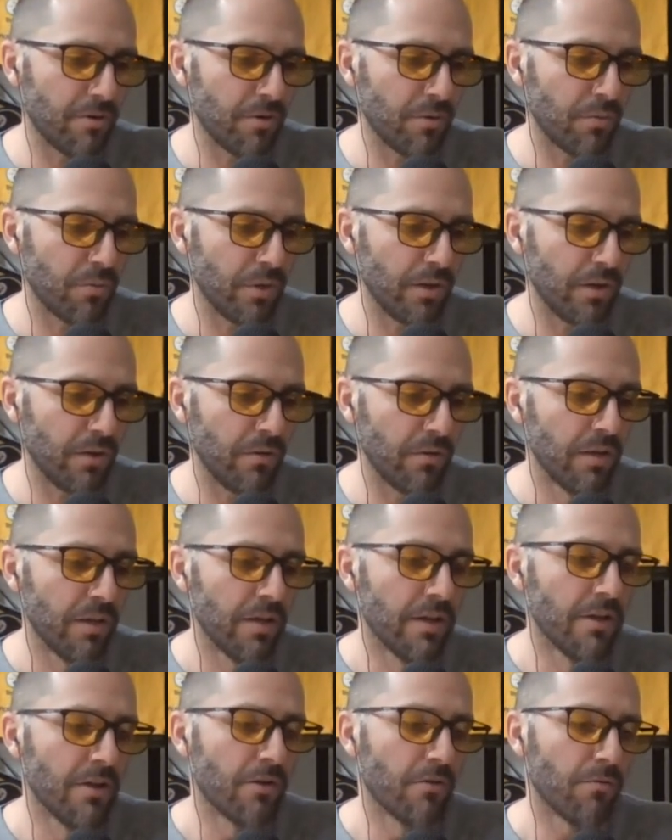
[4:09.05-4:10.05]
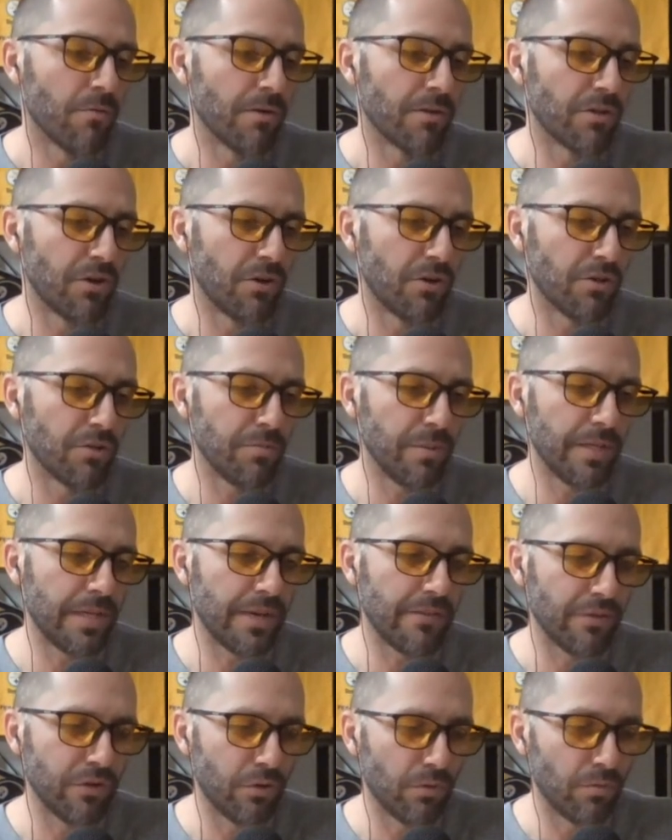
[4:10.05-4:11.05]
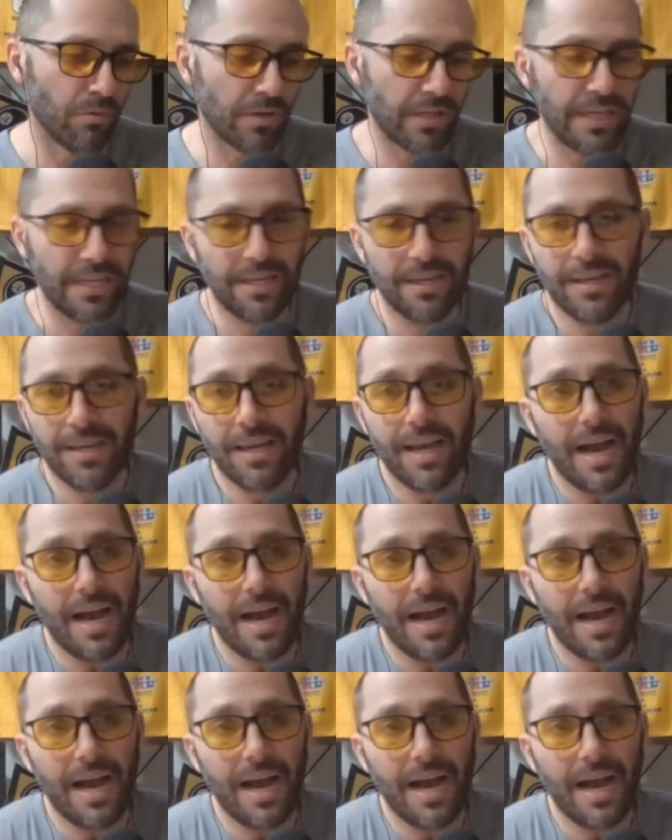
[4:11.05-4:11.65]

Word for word: or will returns be given to a rookie?